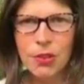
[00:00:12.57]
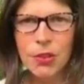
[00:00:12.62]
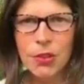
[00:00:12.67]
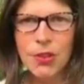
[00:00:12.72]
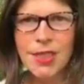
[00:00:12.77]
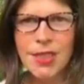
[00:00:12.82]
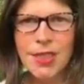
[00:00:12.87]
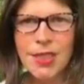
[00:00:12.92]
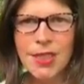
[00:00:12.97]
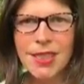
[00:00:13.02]
you
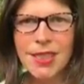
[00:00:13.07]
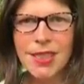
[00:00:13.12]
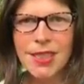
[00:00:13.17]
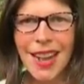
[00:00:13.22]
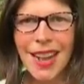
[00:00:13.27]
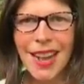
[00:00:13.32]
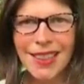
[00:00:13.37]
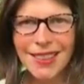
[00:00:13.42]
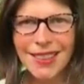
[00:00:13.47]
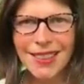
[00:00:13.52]
can
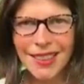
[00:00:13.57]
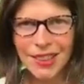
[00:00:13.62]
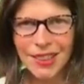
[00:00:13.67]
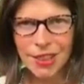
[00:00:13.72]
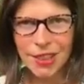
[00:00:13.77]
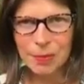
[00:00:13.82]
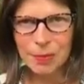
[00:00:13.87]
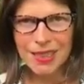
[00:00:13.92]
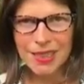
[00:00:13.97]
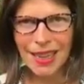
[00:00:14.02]
tell that they're
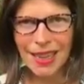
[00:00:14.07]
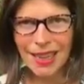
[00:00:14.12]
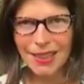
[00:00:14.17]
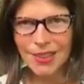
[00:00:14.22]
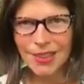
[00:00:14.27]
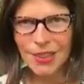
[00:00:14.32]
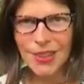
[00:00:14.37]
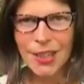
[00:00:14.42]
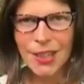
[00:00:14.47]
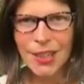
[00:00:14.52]
upset,
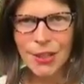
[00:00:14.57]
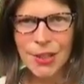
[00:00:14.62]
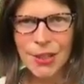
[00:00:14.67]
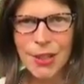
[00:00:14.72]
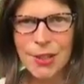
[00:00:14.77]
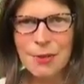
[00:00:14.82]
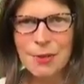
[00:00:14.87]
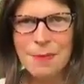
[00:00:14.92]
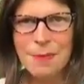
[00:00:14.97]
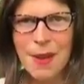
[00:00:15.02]
they're angry,
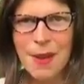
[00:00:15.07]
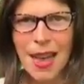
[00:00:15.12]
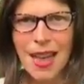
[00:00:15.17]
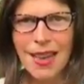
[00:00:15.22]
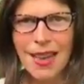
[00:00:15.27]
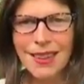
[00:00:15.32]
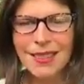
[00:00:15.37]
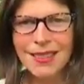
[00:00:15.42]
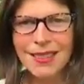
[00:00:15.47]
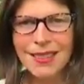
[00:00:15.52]
they're
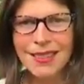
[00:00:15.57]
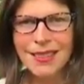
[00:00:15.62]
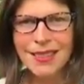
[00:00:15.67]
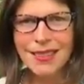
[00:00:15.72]
mad,